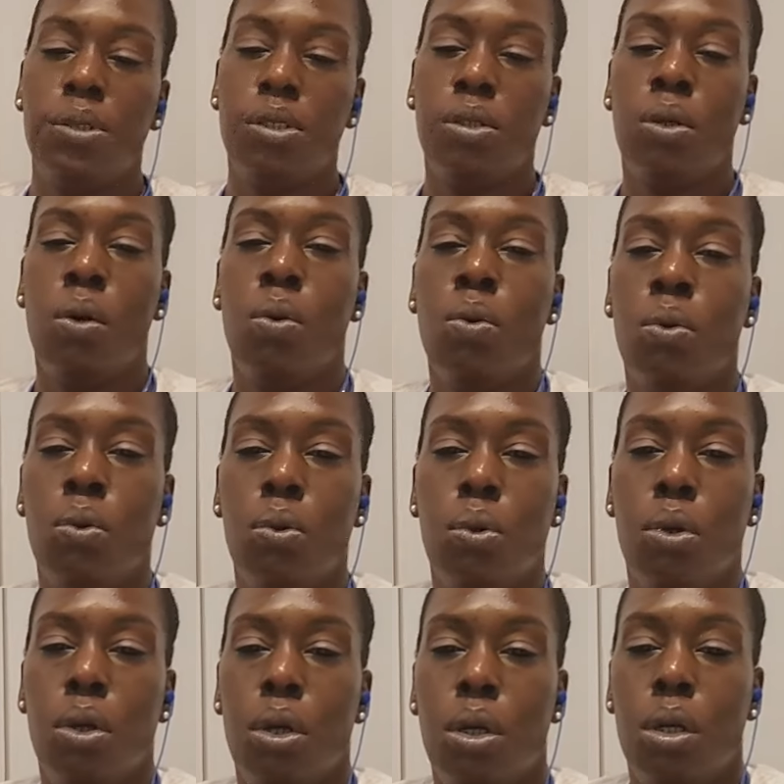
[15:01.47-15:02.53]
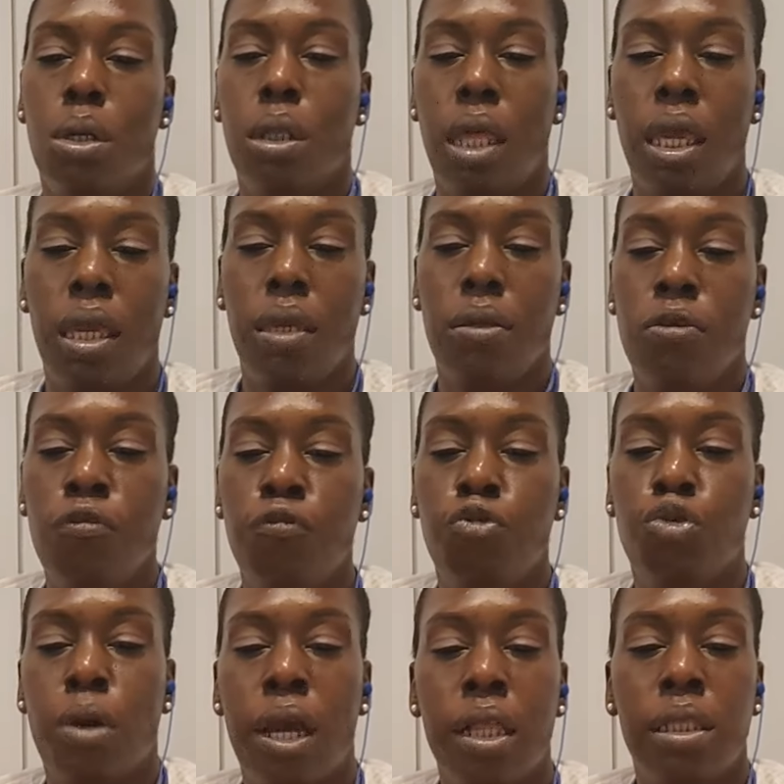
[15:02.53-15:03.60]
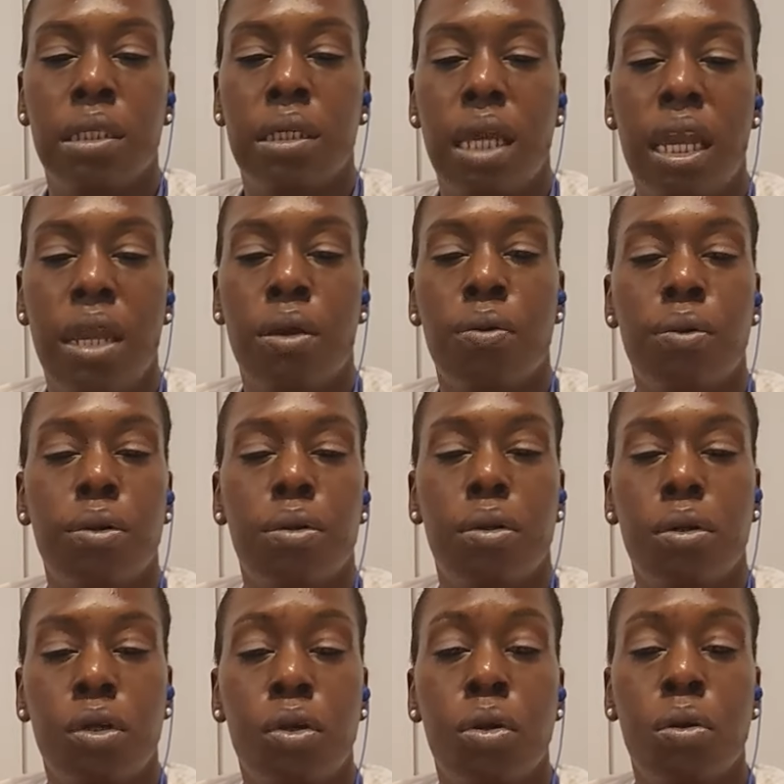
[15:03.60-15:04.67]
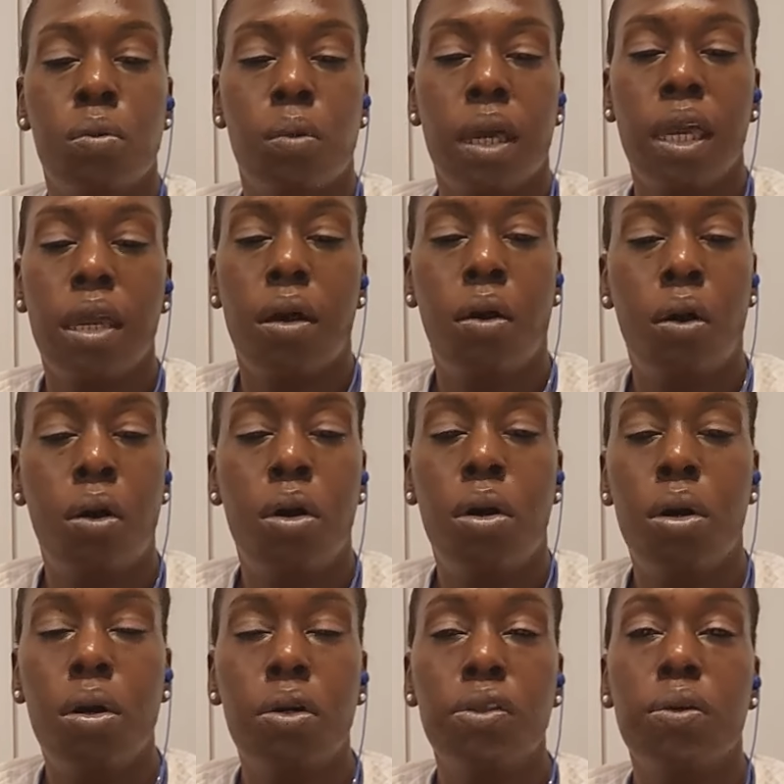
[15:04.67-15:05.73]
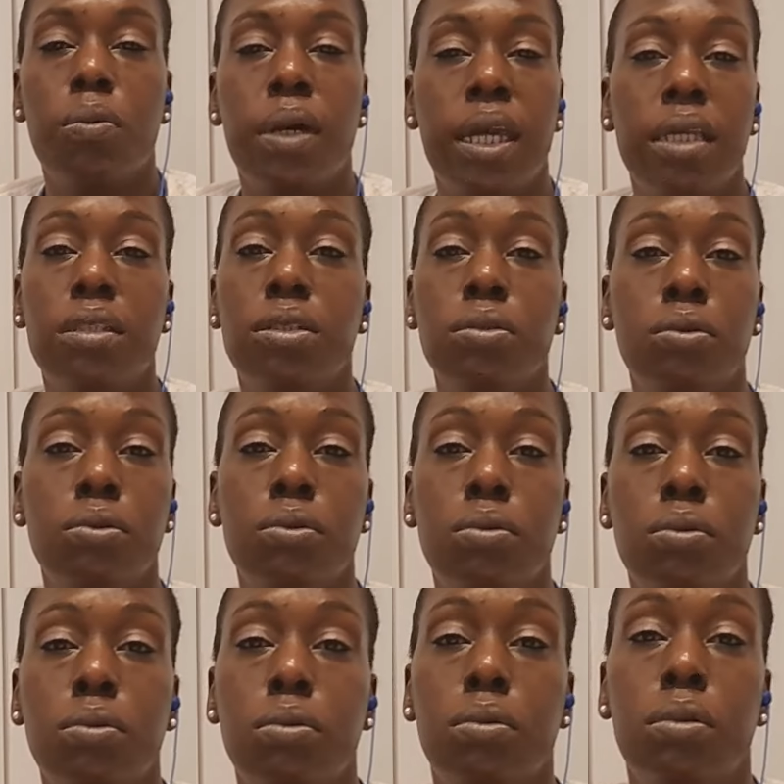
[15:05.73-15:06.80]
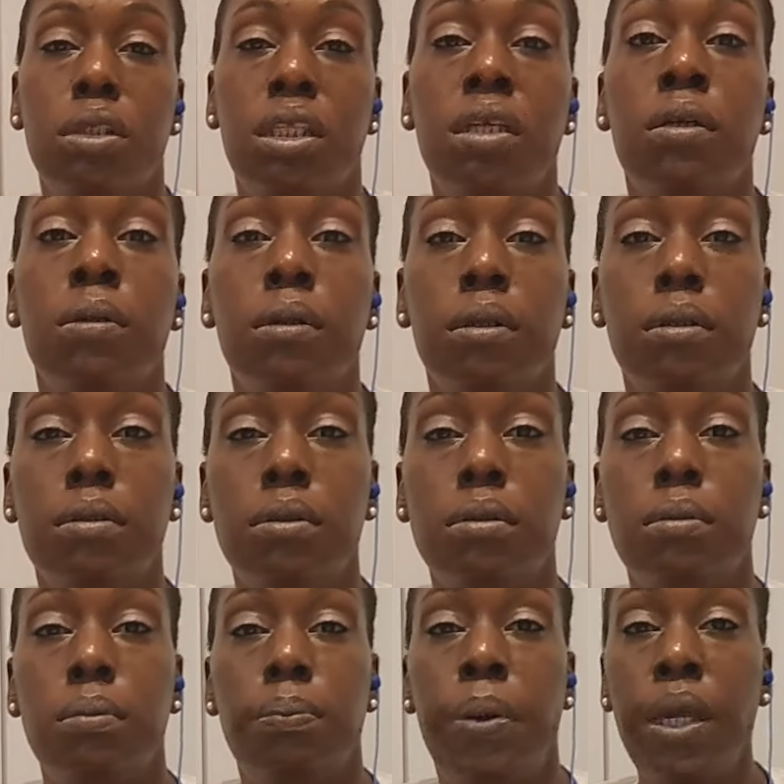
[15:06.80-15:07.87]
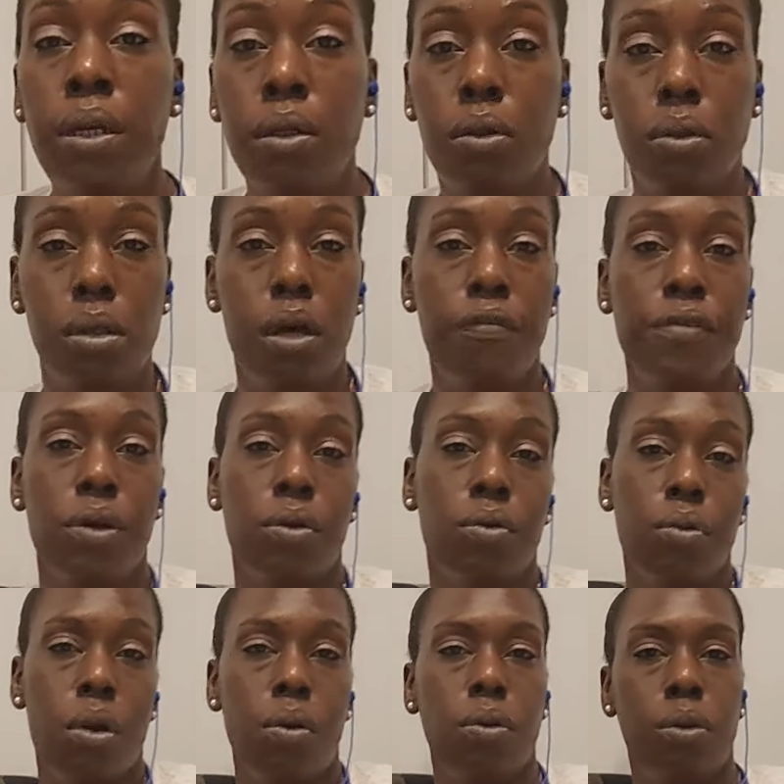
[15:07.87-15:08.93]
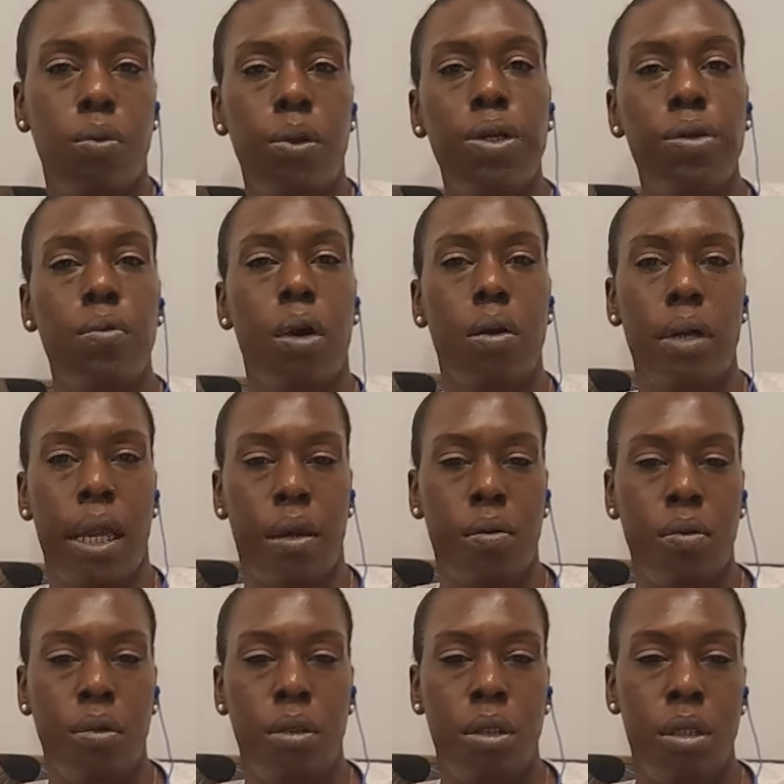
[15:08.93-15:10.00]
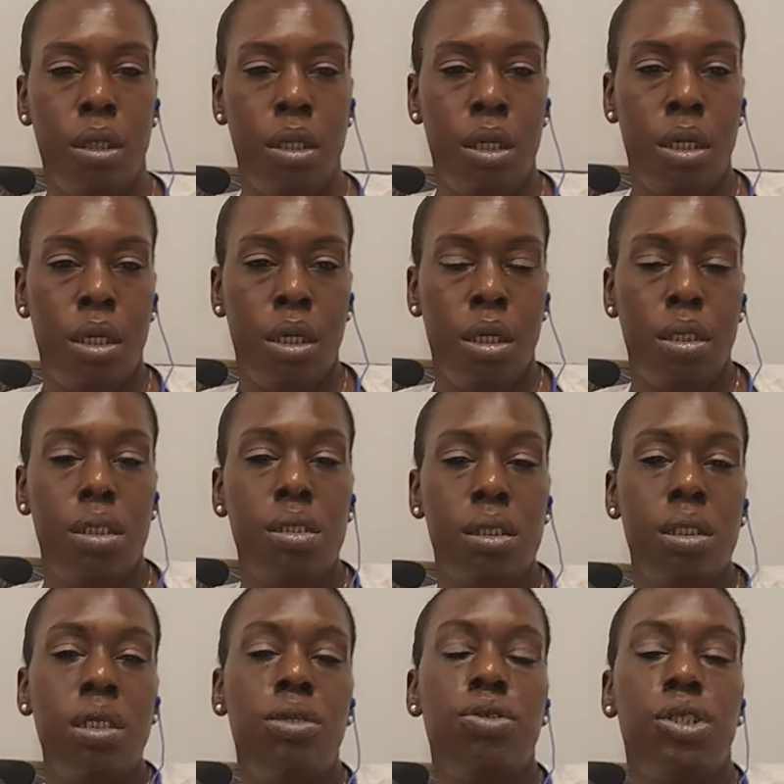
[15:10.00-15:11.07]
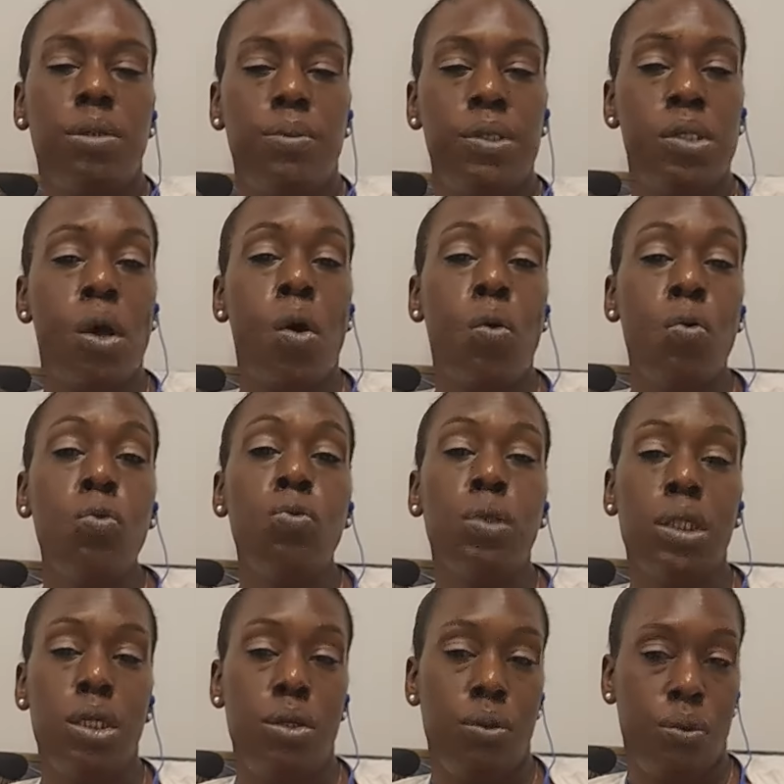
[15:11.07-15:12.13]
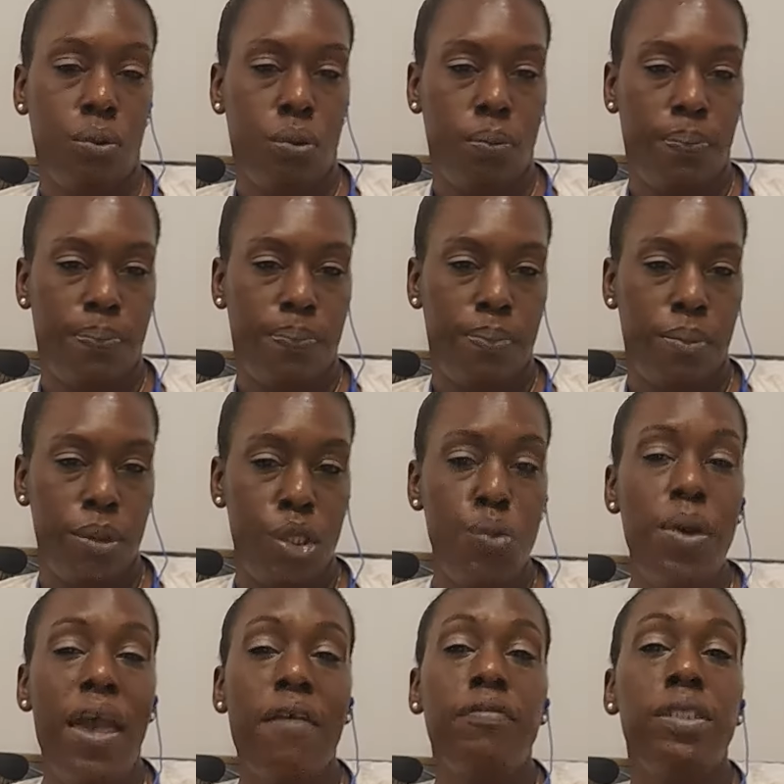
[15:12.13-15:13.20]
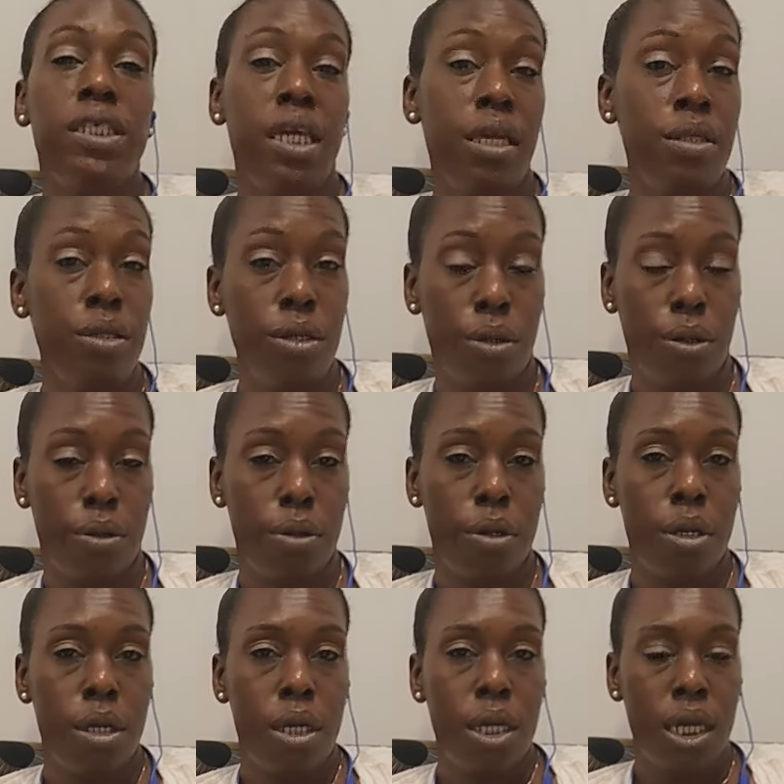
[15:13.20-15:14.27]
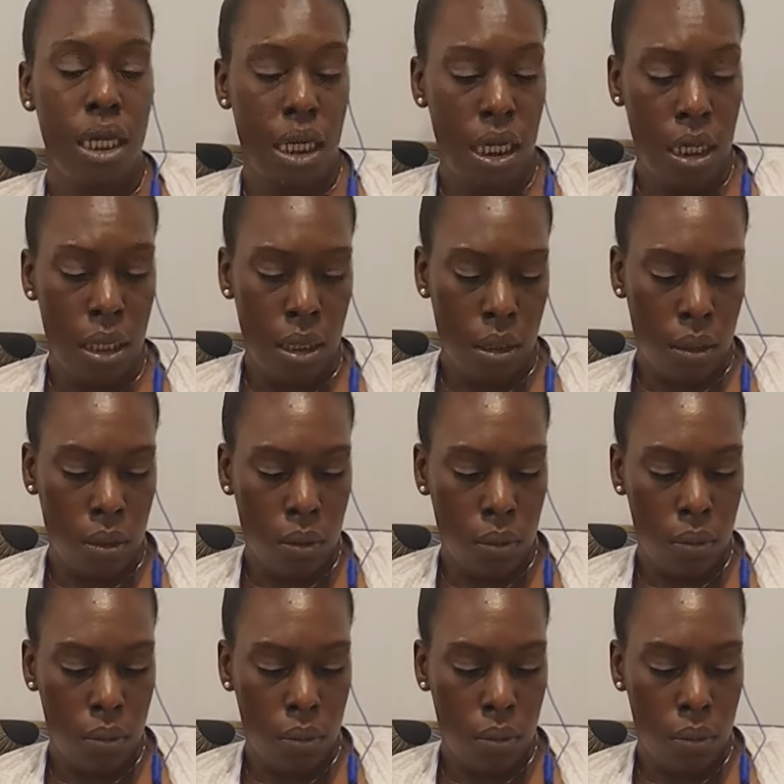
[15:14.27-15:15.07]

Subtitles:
to go, like you've trial and error your way all the way to the pinnacle of your growth, where you are now. This leadership is owed you. You have tenure in